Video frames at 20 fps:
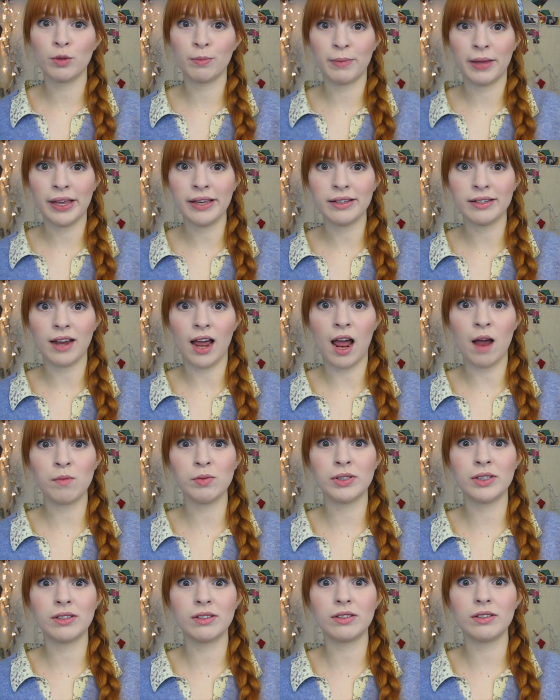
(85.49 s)
admit, I
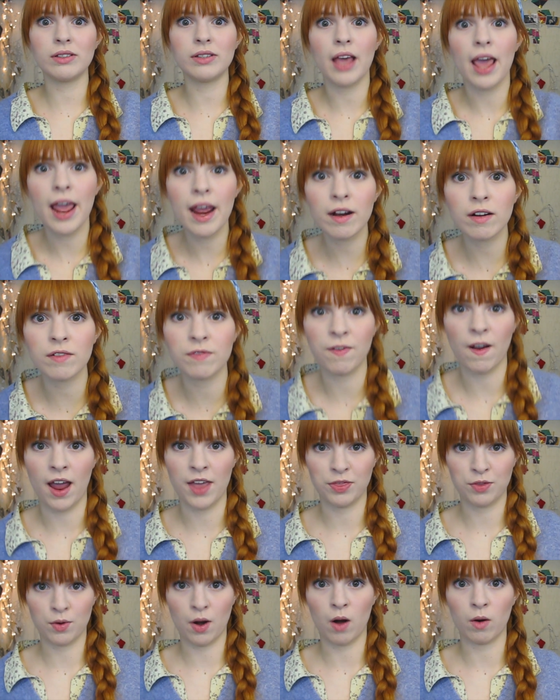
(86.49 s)
was
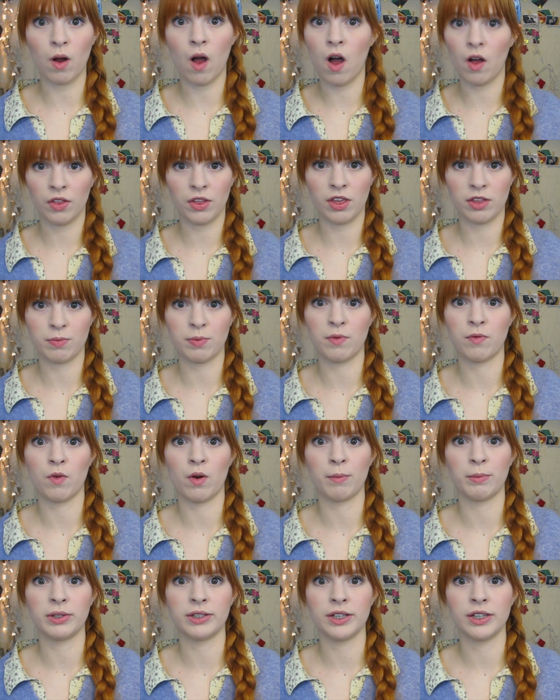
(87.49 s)
terrified throughout all the other
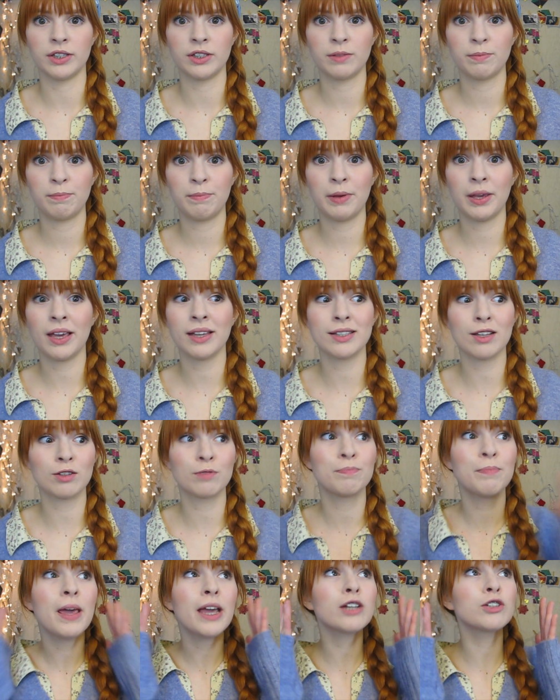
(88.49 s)
performances because I
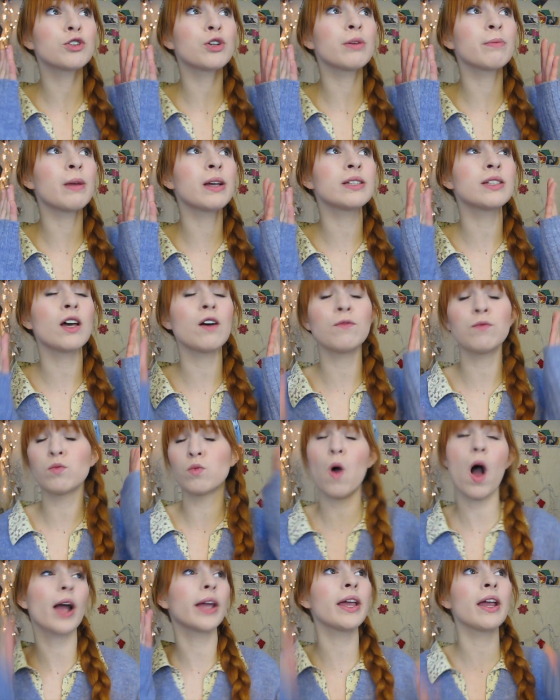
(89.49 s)
was picturing myself
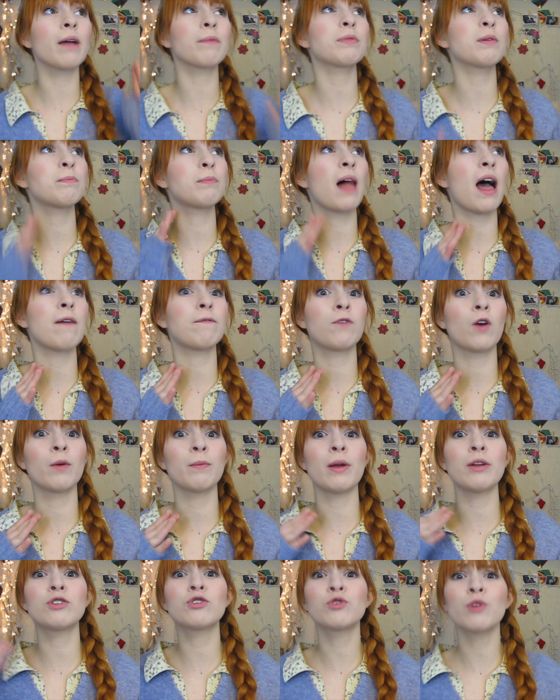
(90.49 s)
walking up the
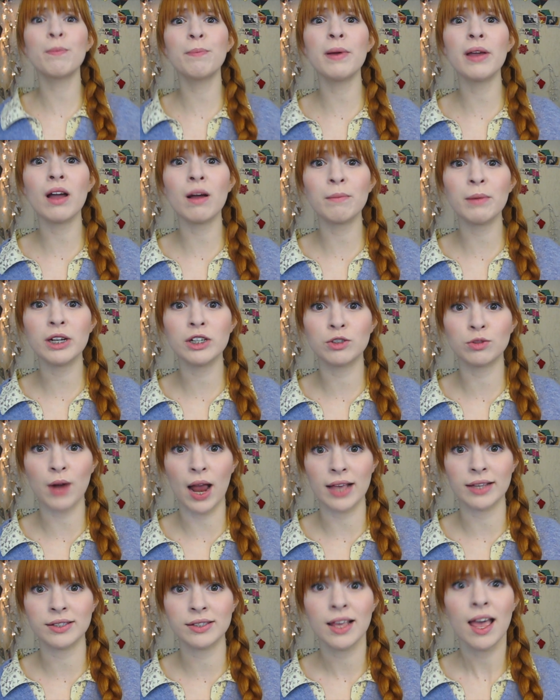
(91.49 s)
platform and tripping on my
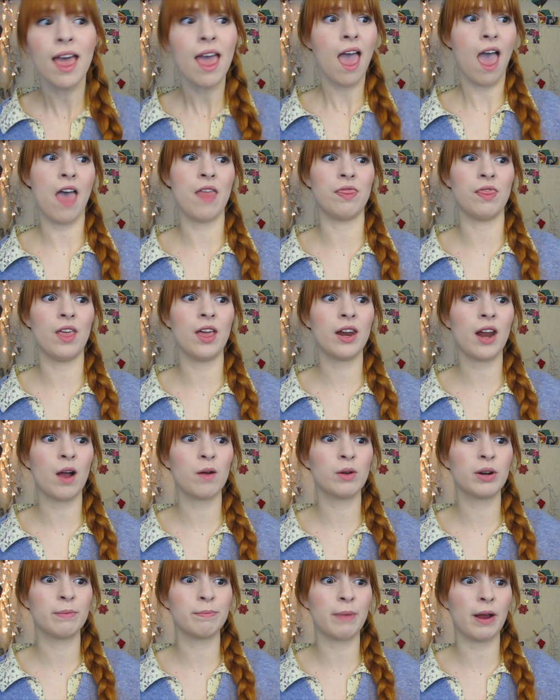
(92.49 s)
dress, and then
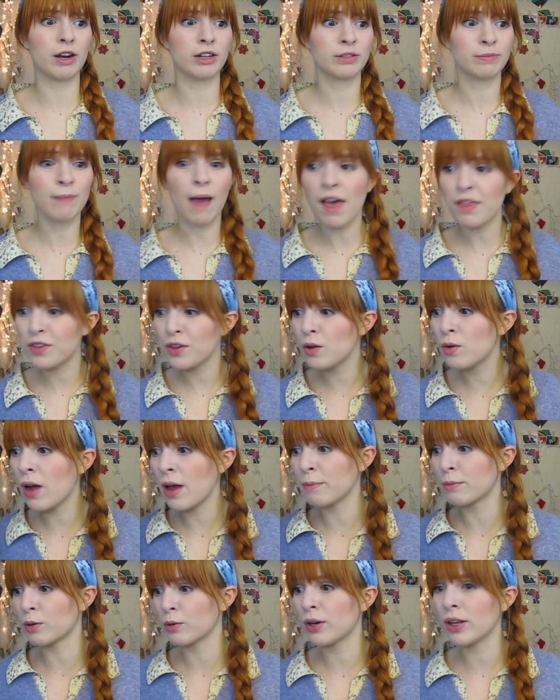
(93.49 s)
I would embarrass Matthew
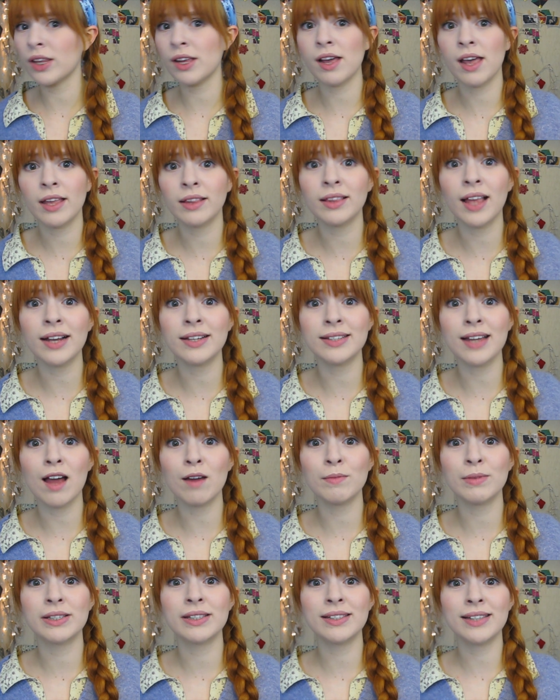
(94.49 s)
and Marilla and let
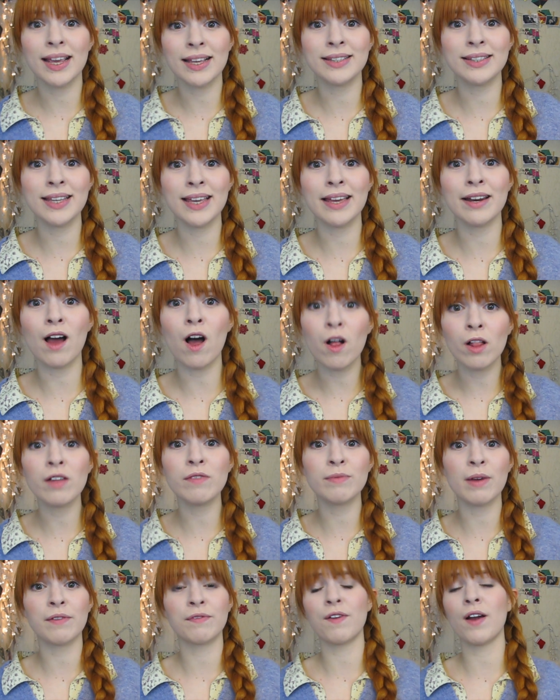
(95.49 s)
down Miss Stacy and
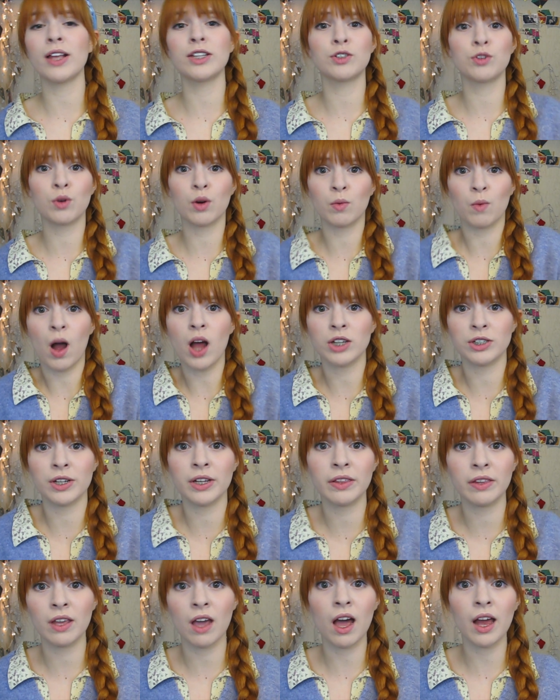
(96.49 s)
all of my friends who were
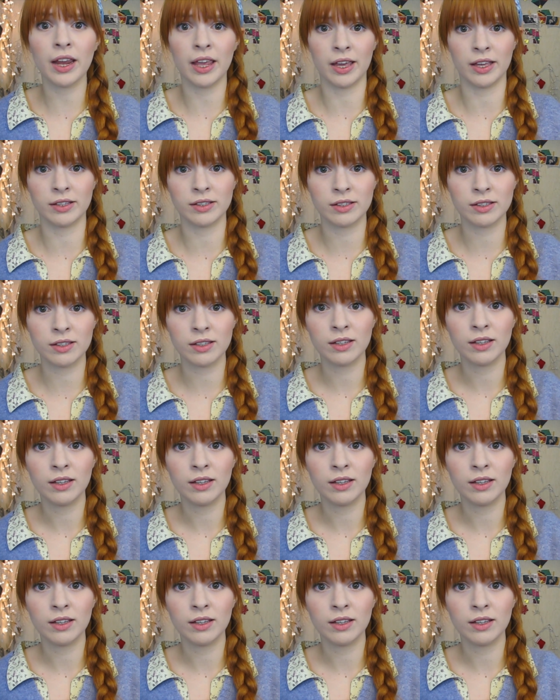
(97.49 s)
watching in the audience.